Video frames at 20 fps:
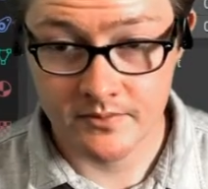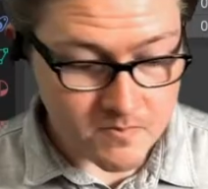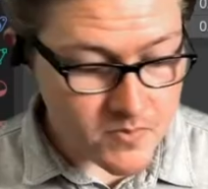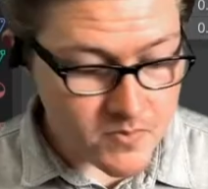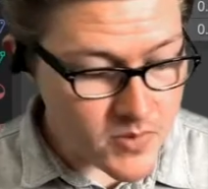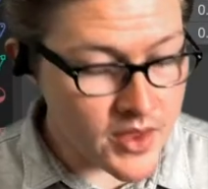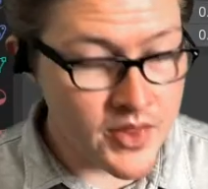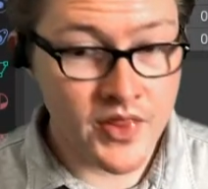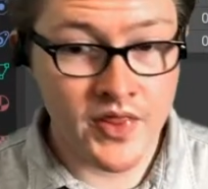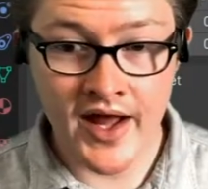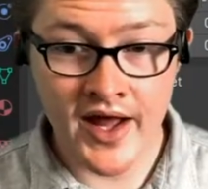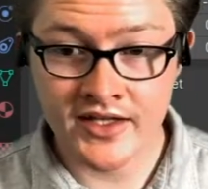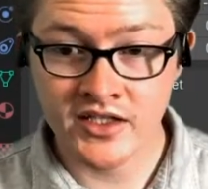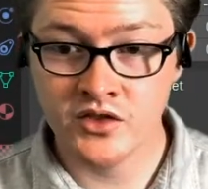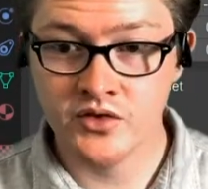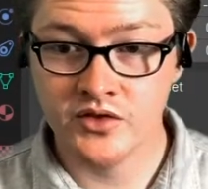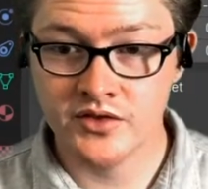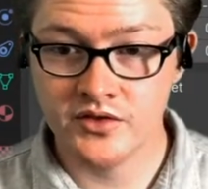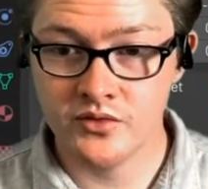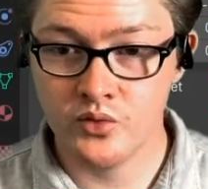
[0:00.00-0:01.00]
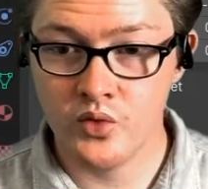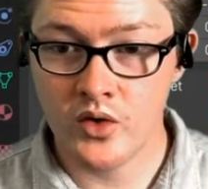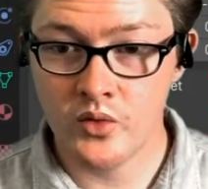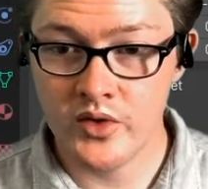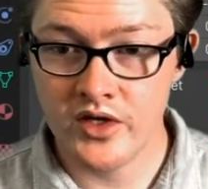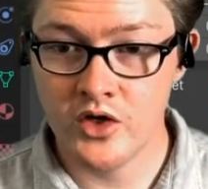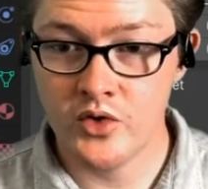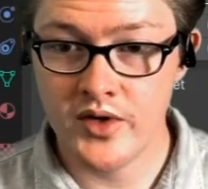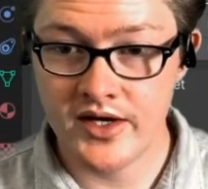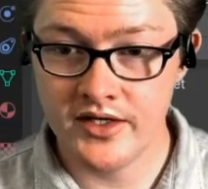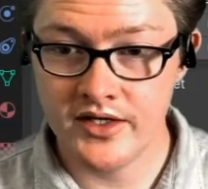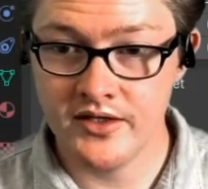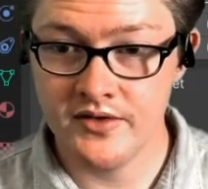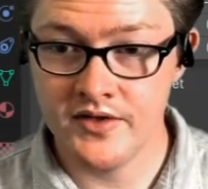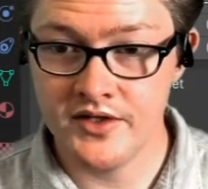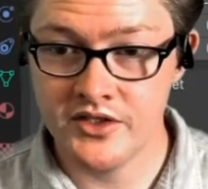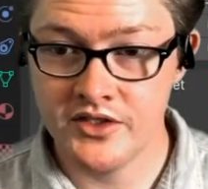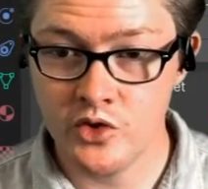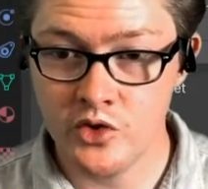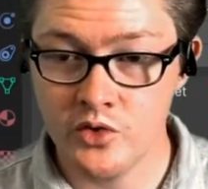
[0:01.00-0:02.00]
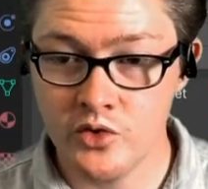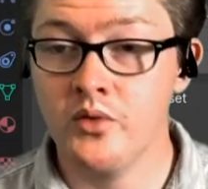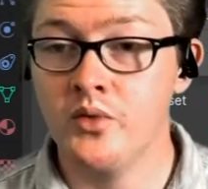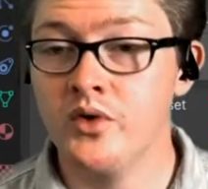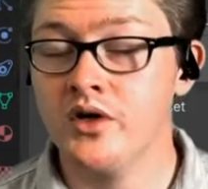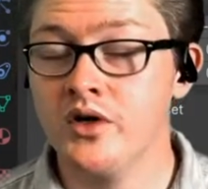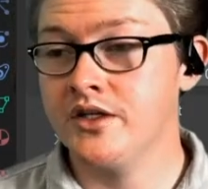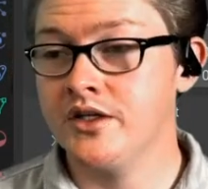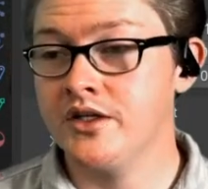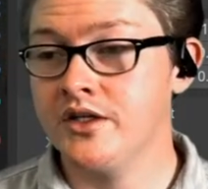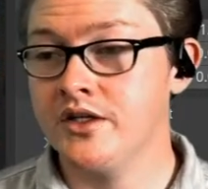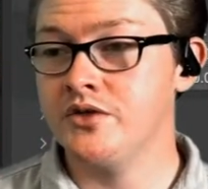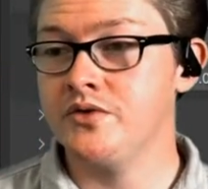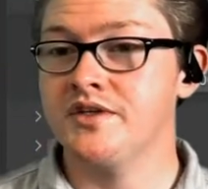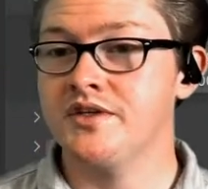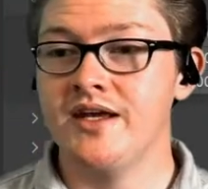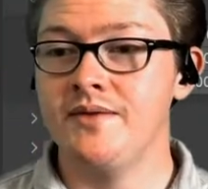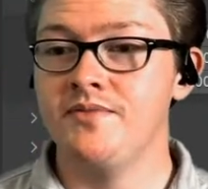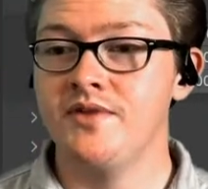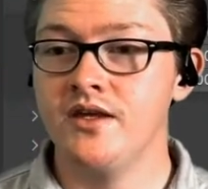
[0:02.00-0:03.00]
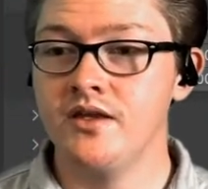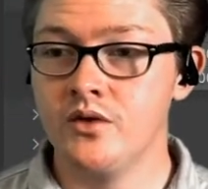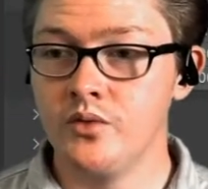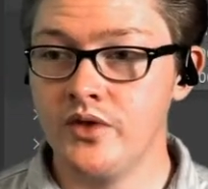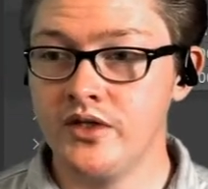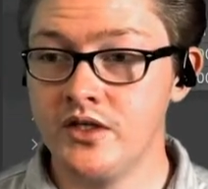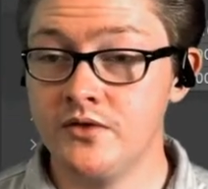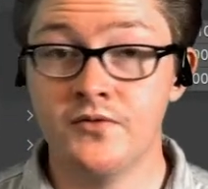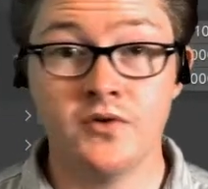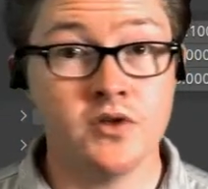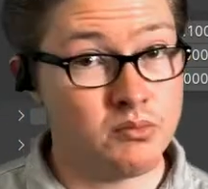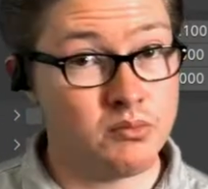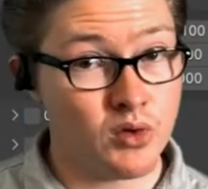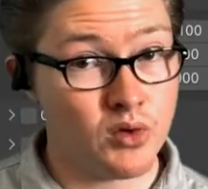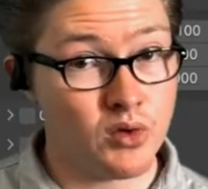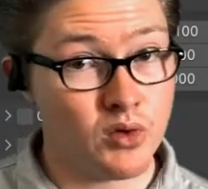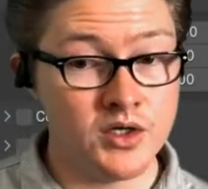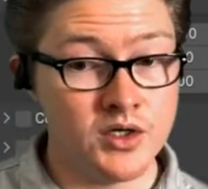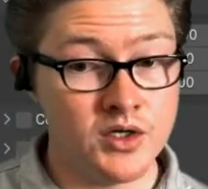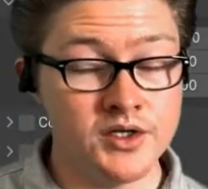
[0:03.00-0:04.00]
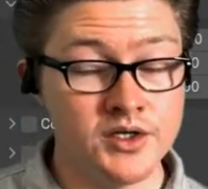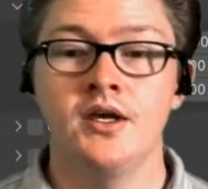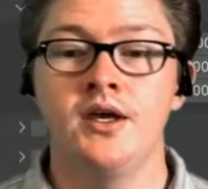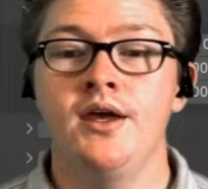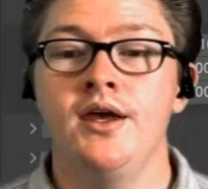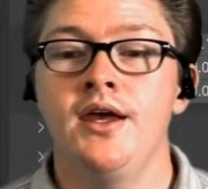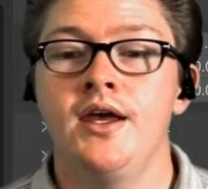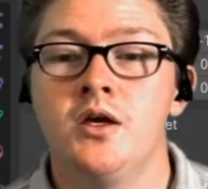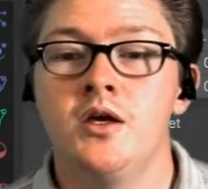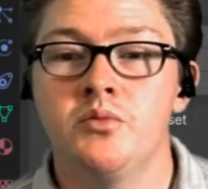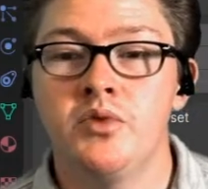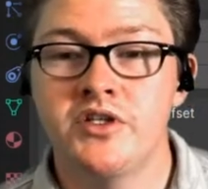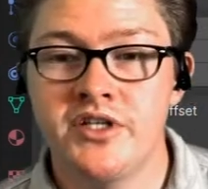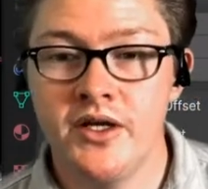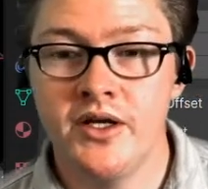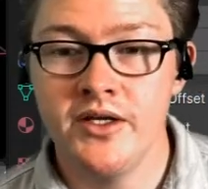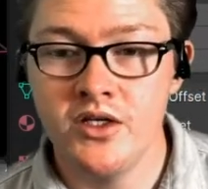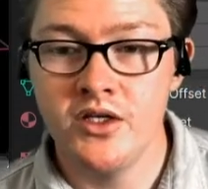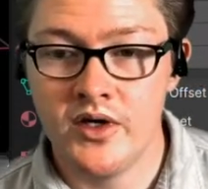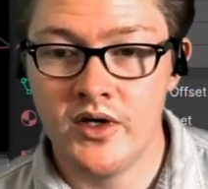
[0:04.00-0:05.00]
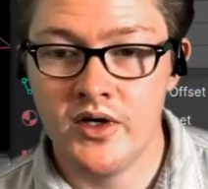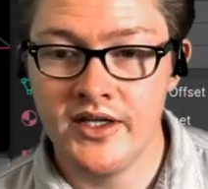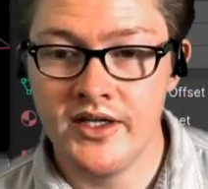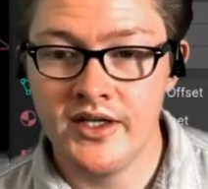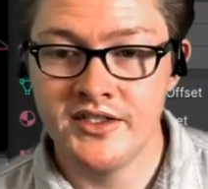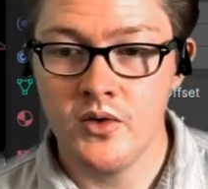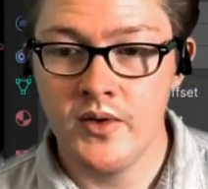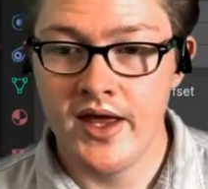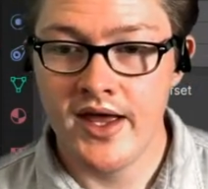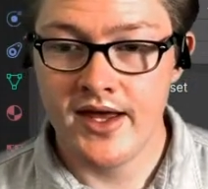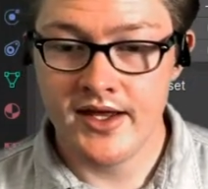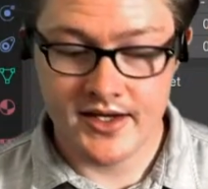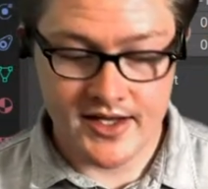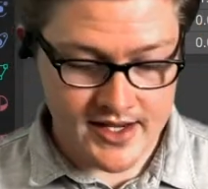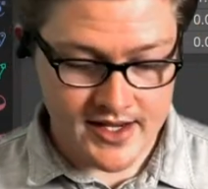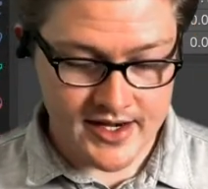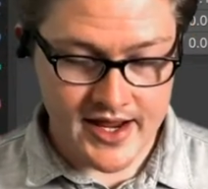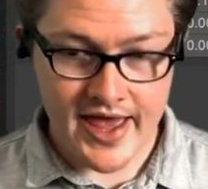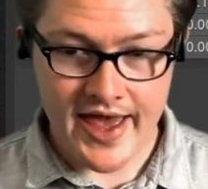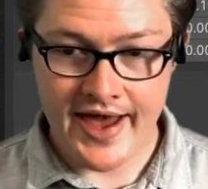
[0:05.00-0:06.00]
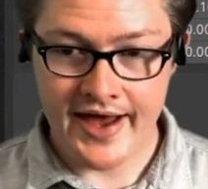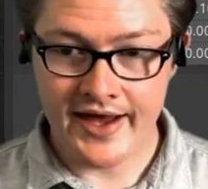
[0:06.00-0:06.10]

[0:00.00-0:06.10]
That's what we created in this node, but we're going to do the same thing that we did for the boards. But tell you what, let's go ahead and add